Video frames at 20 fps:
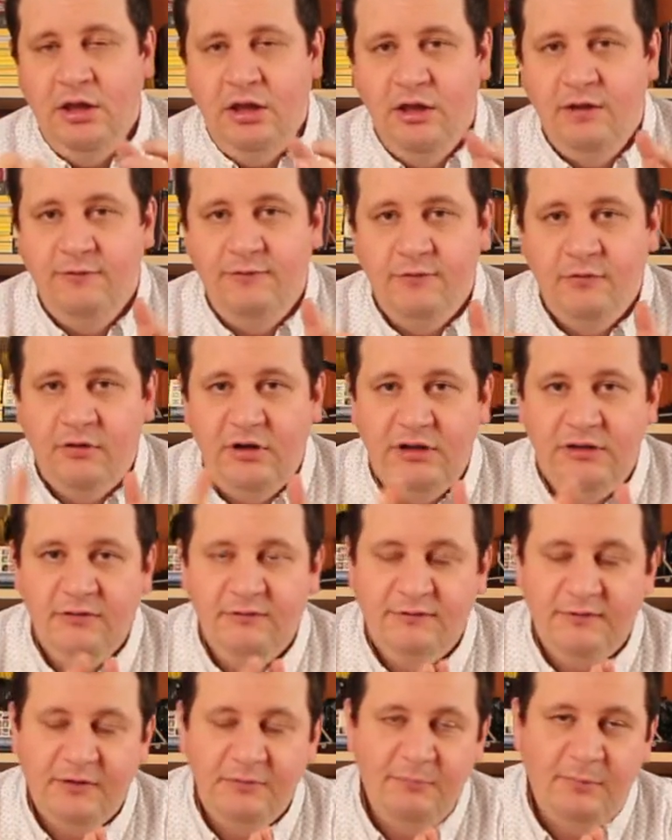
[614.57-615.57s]
If you read
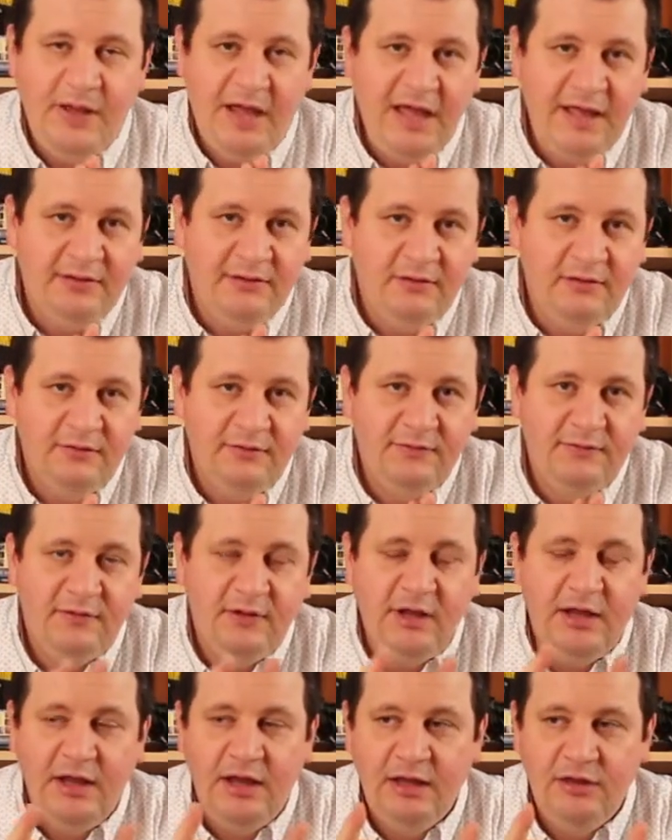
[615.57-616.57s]
different
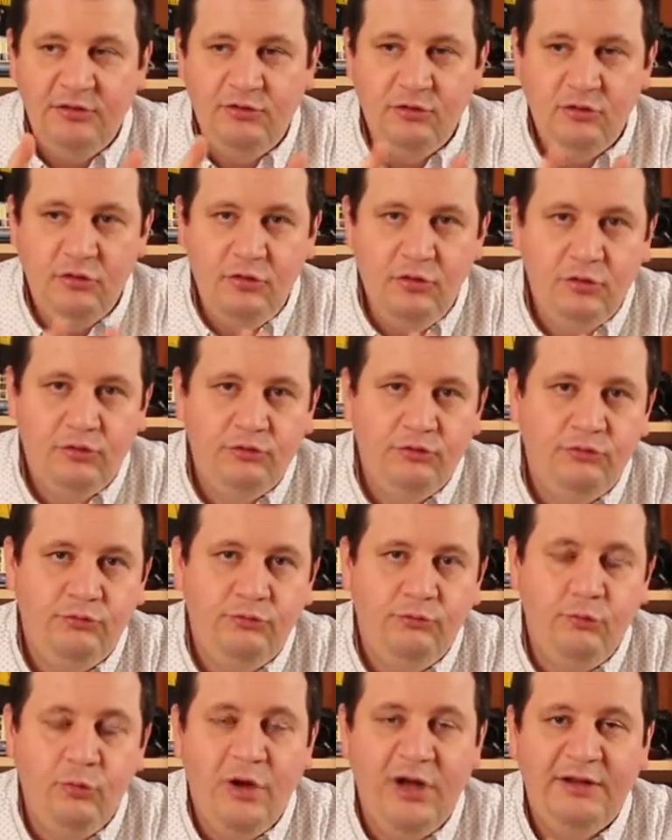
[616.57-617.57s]
patents and you look
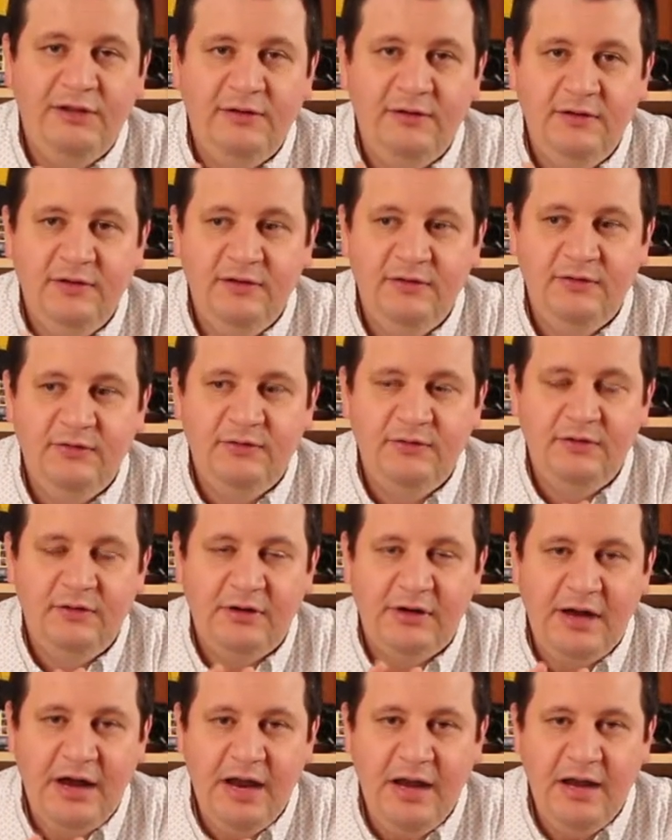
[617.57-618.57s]
what is
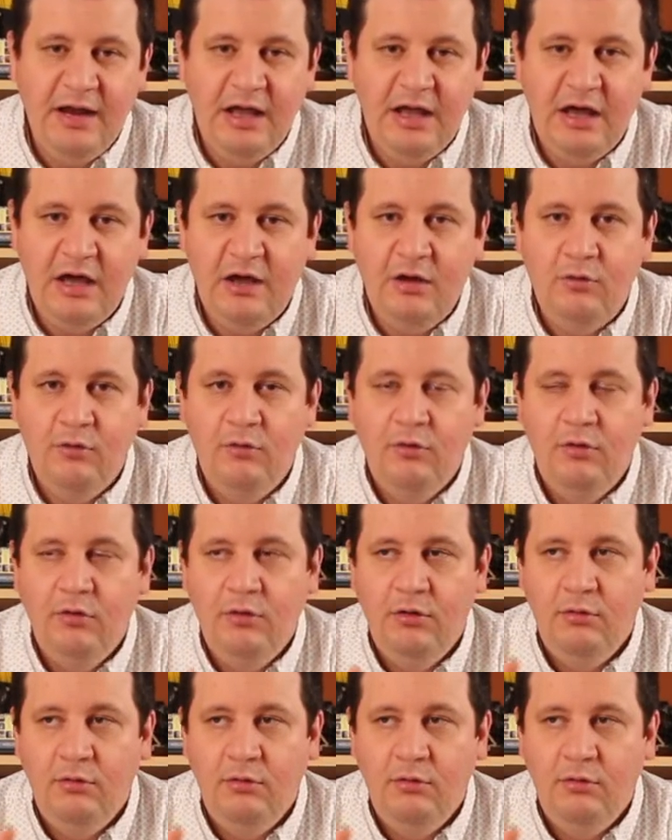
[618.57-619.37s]
right now,